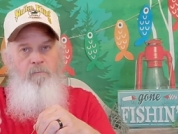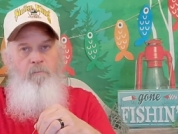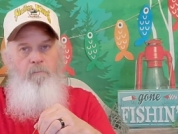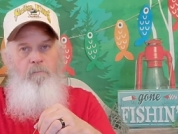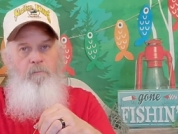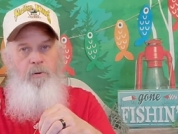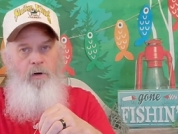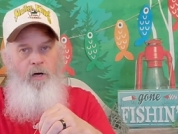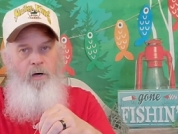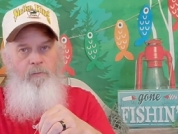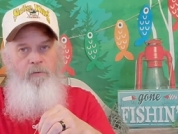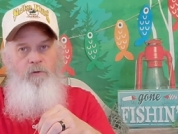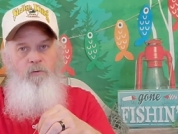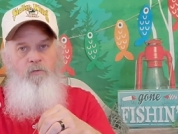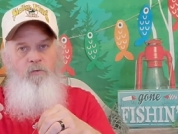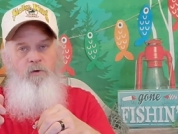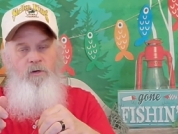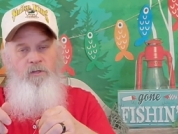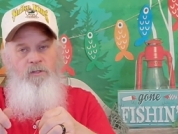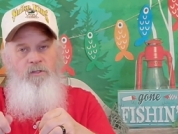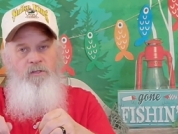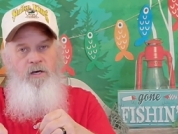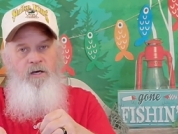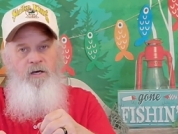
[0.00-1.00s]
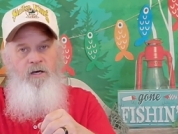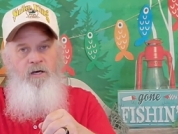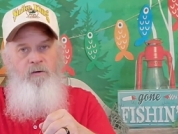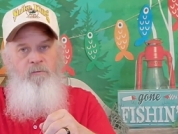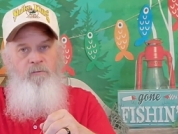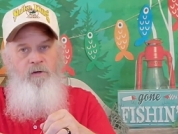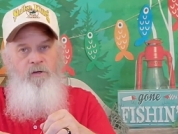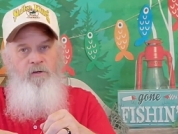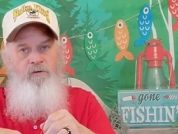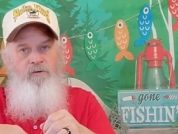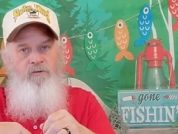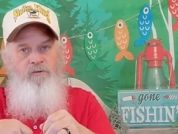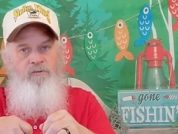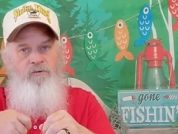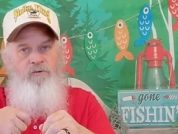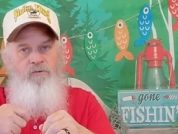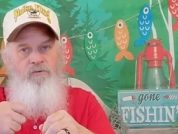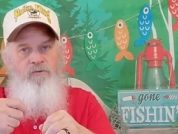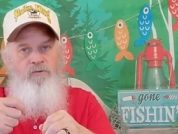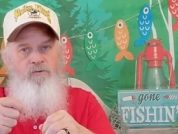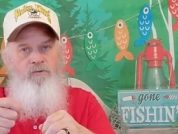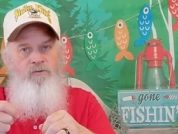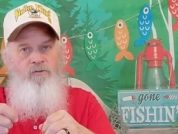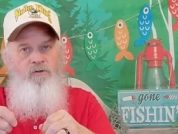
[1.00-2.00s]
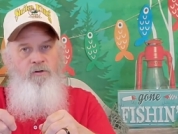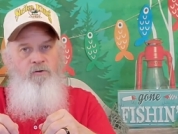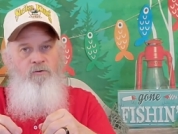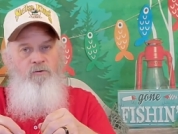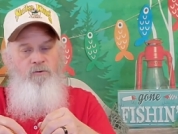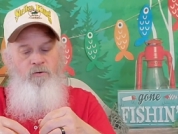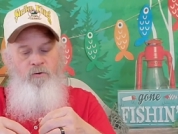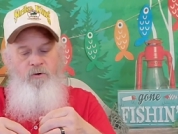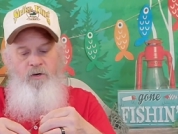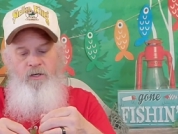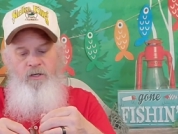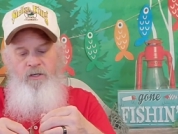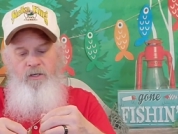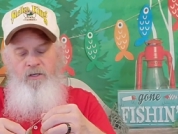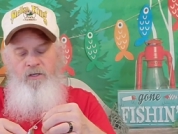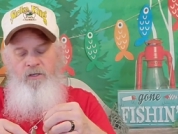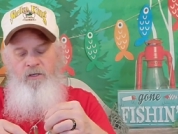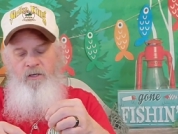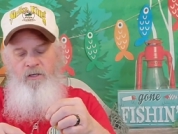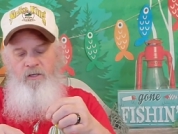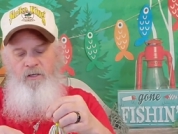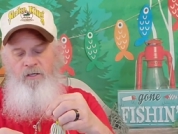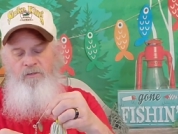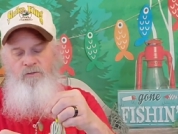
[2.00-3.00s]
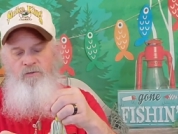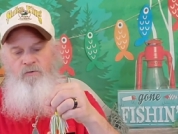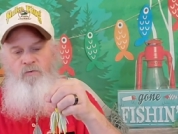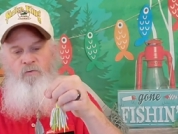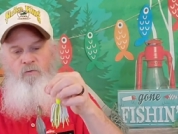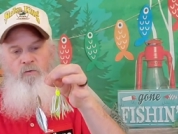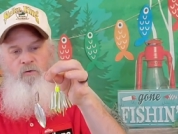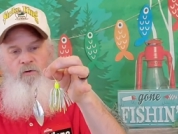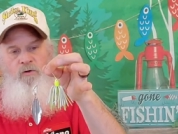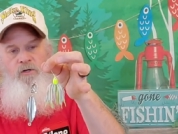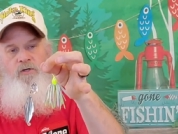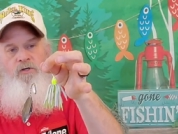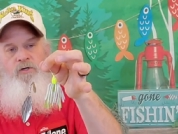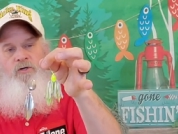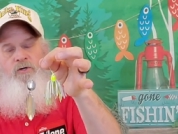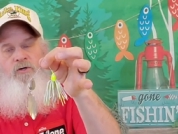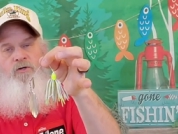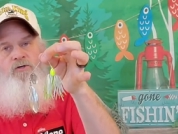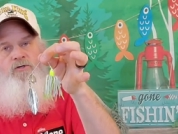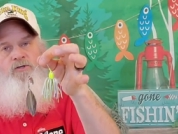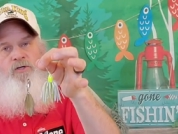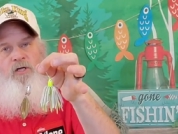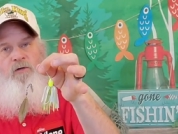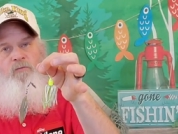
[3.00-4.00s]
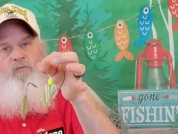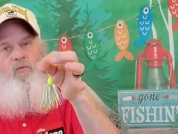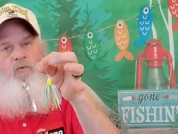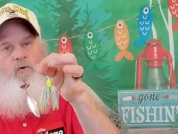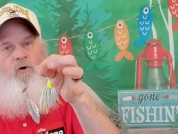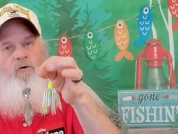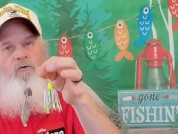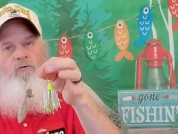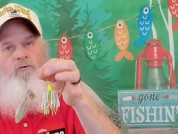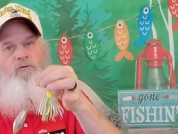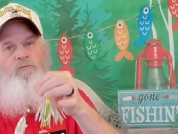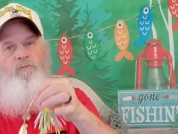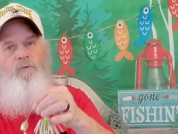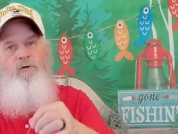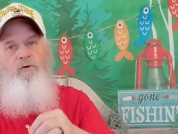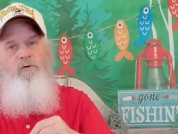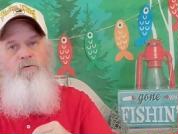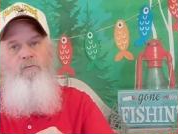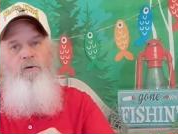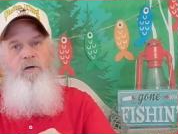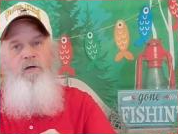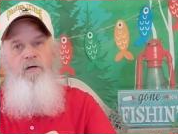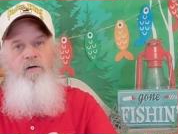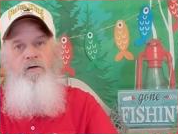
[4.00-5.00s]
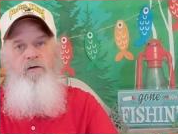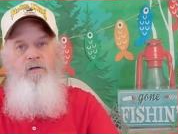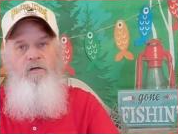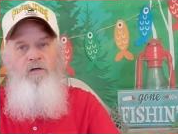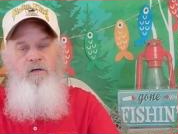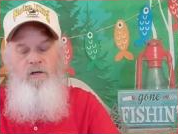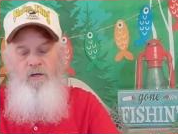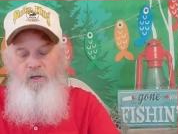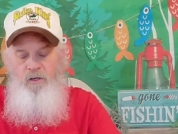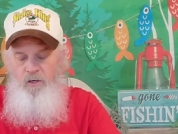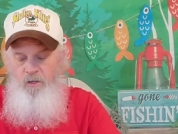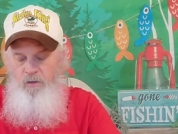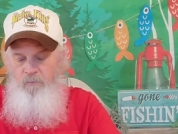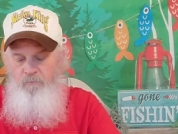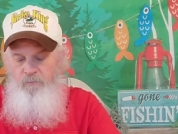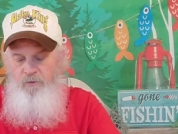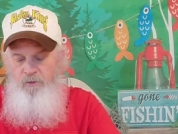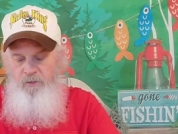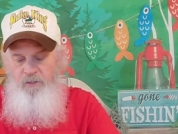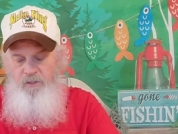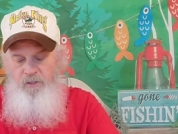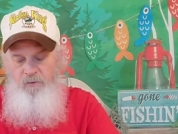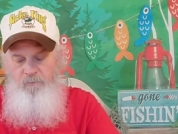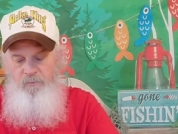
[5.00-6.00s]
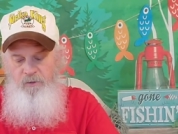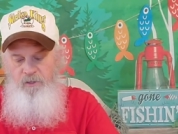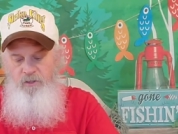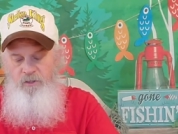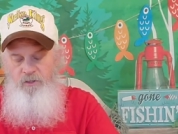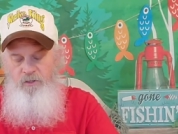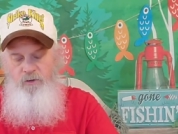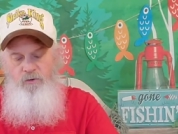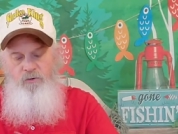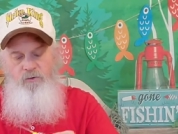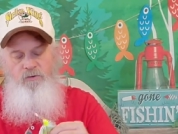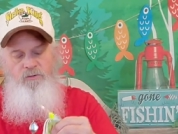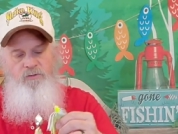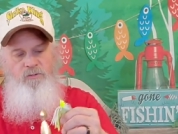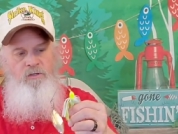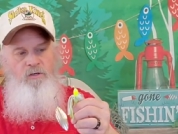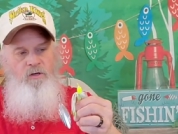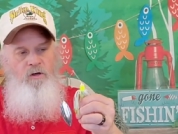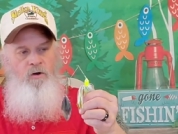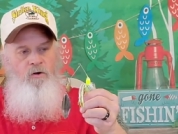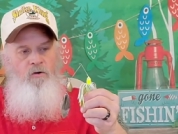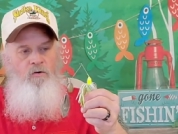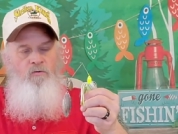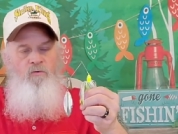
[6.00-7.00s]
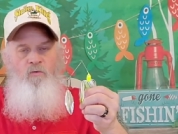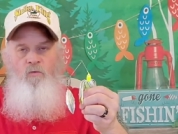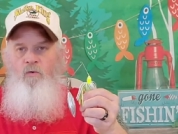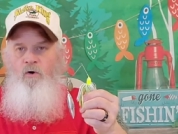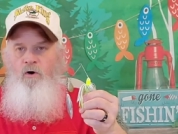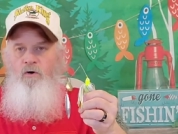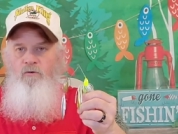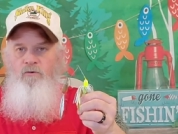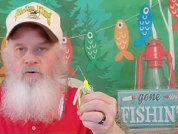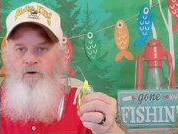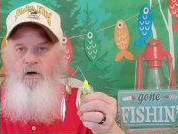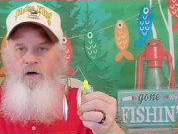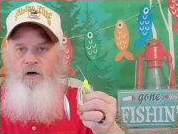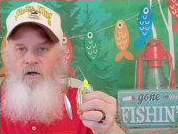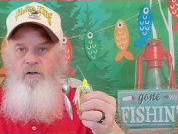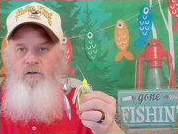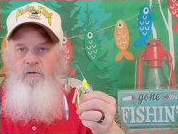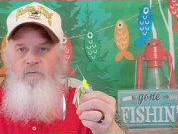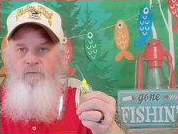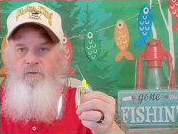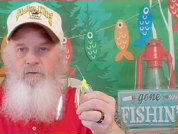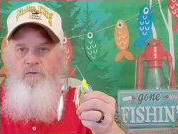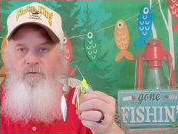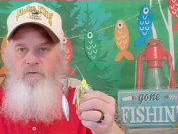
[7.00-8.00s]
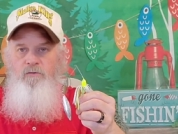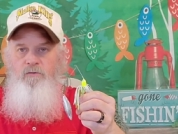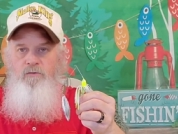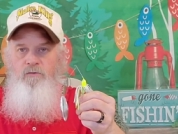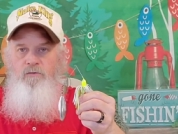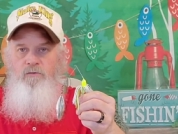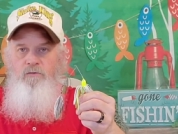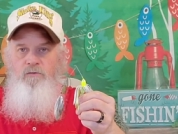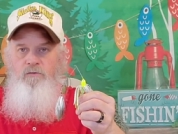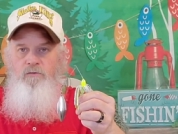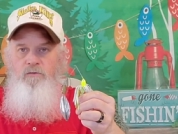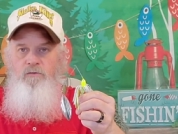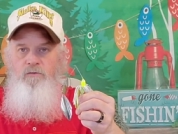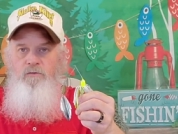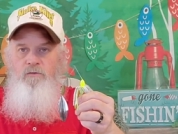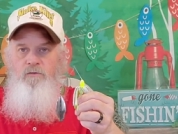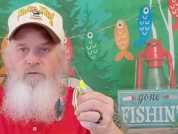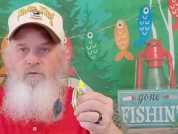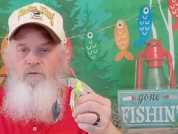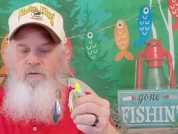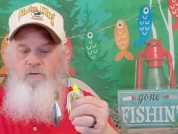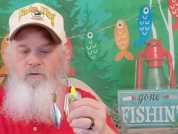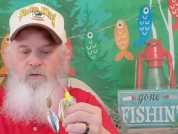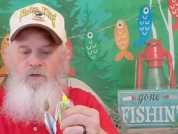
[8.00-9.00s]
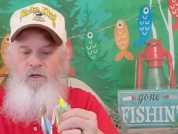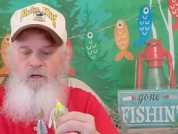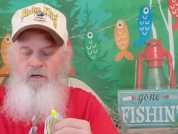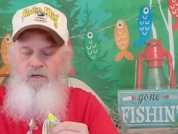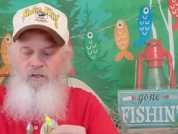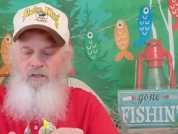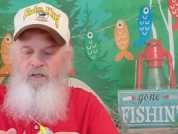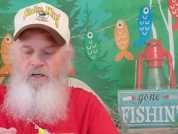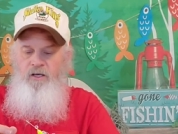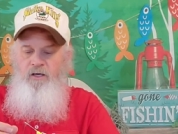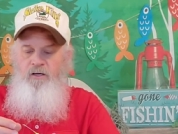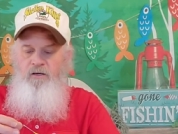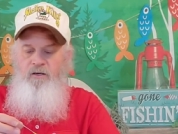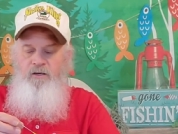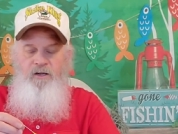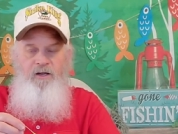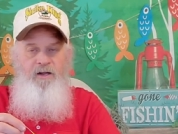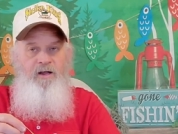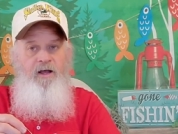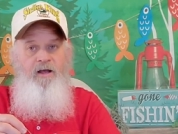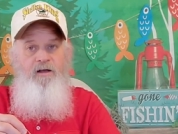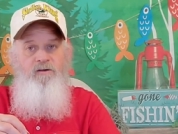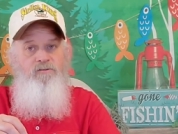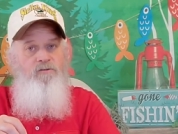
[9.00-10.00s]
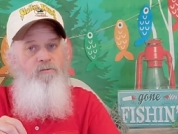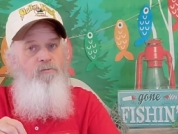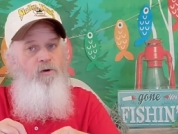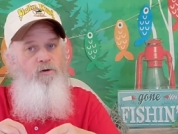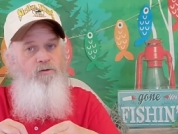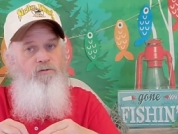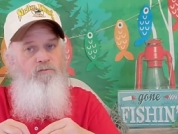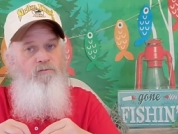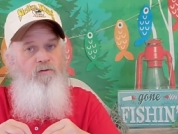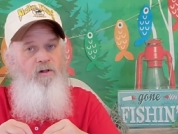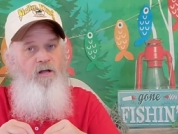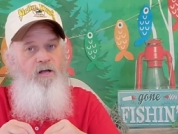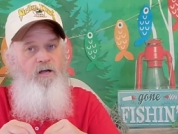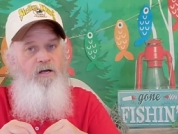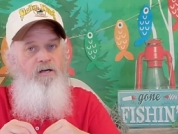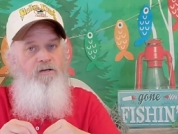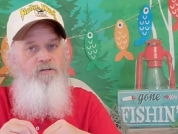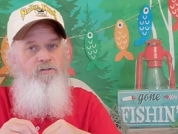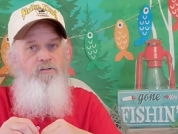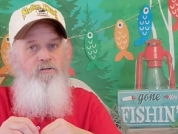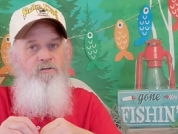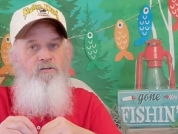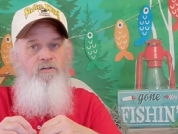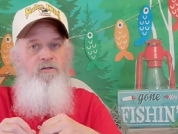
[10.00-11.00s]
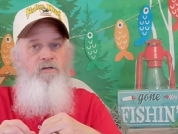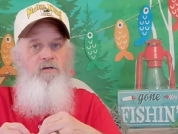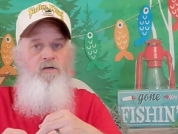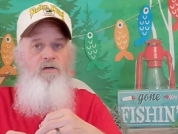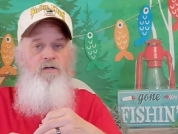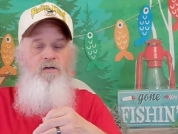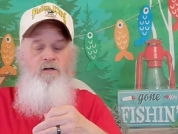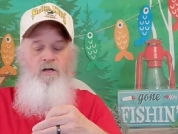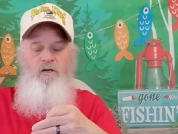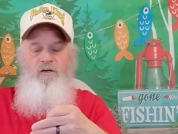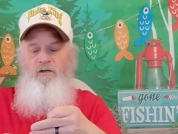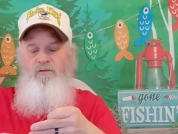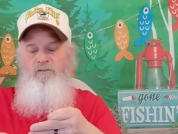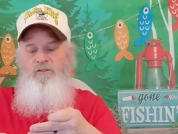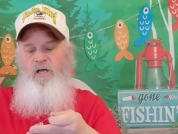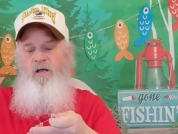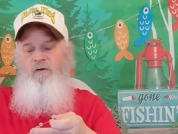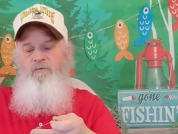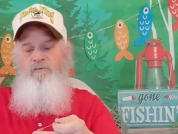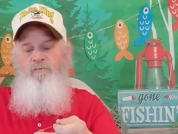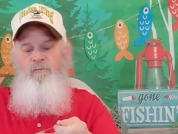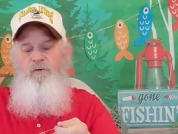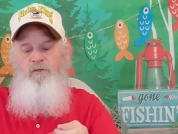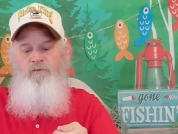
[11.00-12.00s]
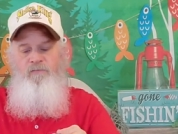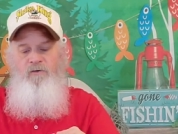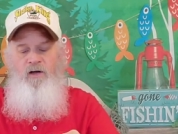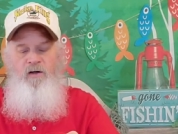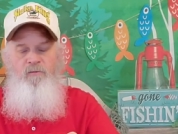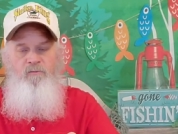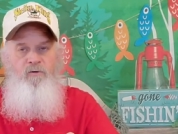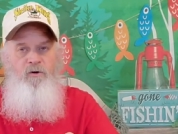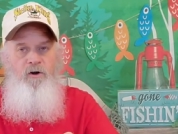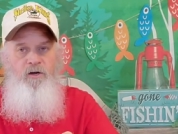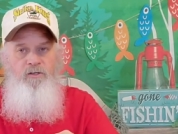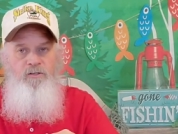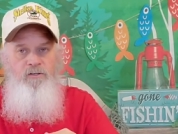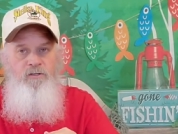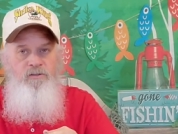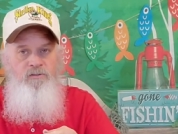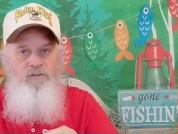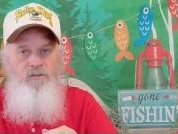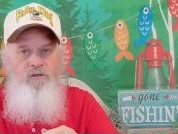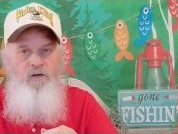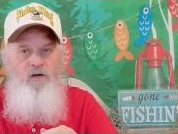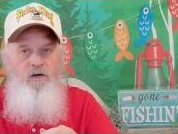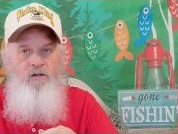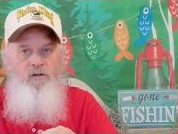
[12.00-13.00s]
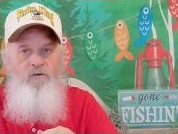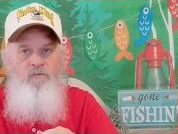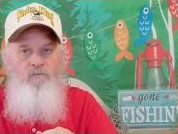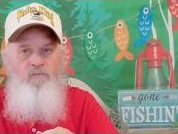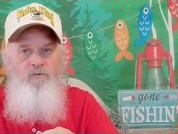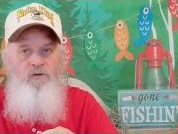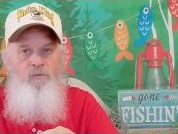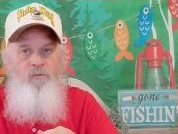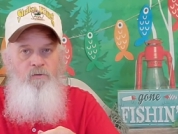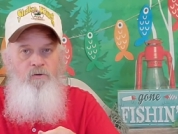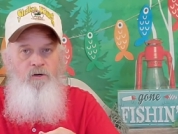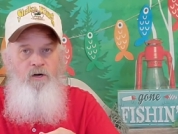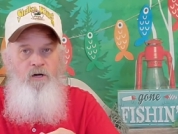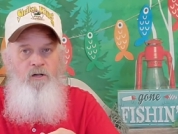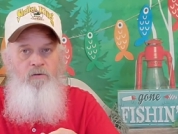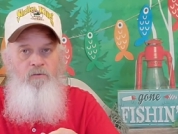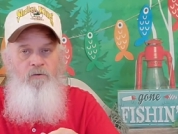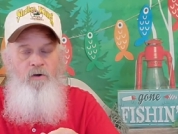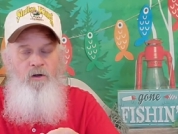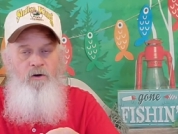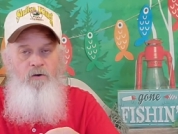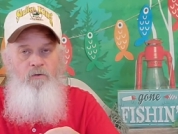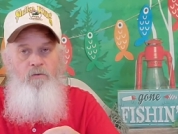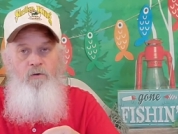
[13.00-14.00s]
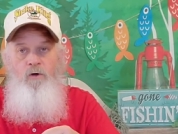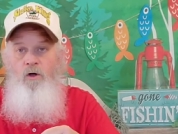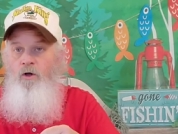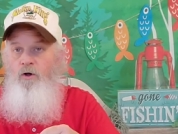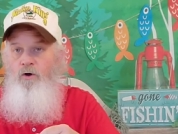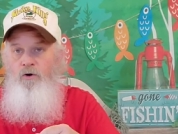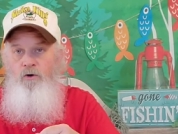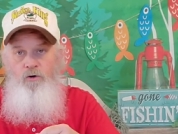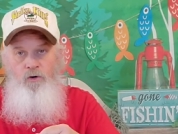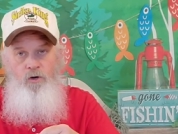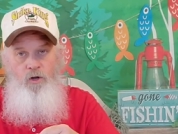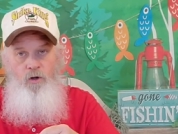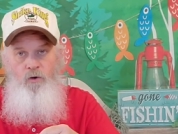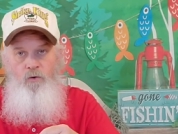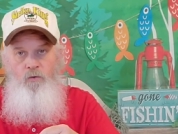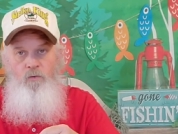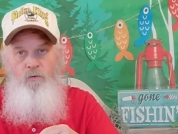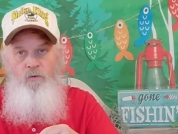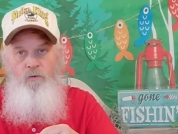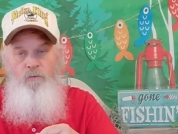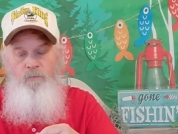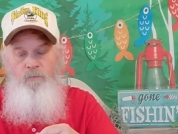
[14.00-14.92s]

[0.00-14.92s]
Pop it one time and just start to slow crank it, and that's a really good deep water spinnerbait. But it could be used at all the water columns. And again, it has the most flash. And does it have as much vibration as a color, double Colorado? No.